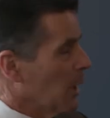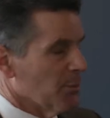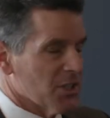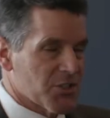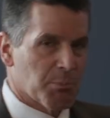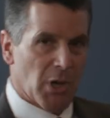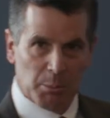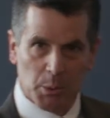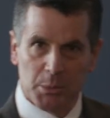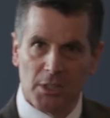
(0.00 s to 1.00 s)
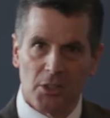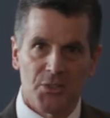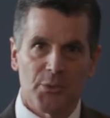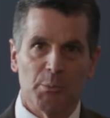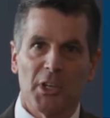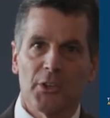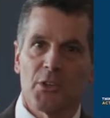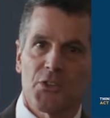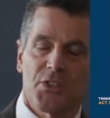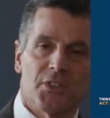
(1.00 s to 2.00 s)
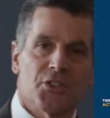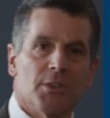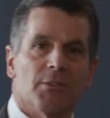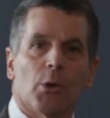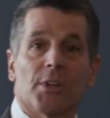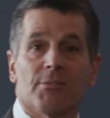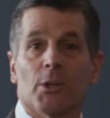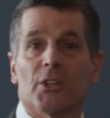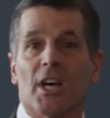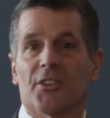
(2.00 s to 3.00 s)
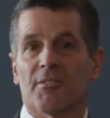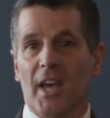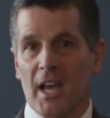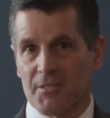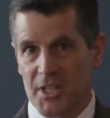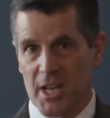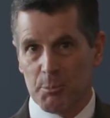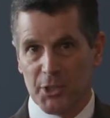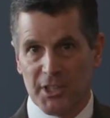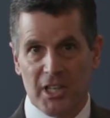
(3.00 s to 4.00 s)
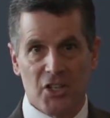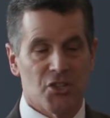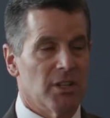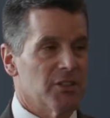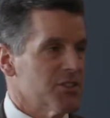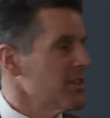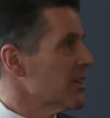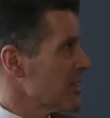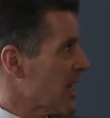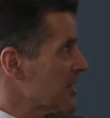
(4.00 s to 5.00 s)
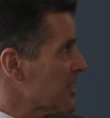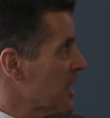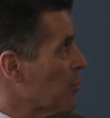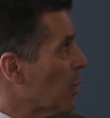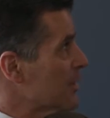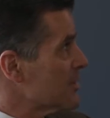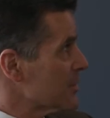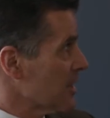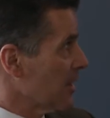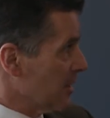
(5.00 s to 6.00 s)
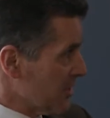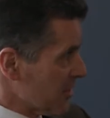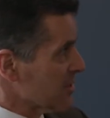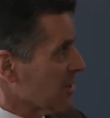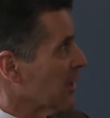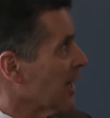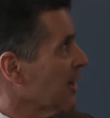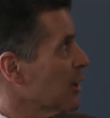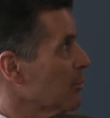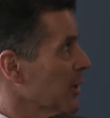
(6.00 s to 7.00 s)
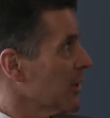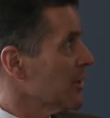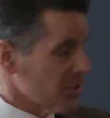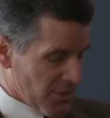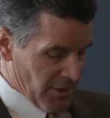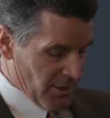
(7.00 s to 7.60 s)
This probably looks familiar since you've already filled out the FAFSA application. It's the exact same website. This is the landing page.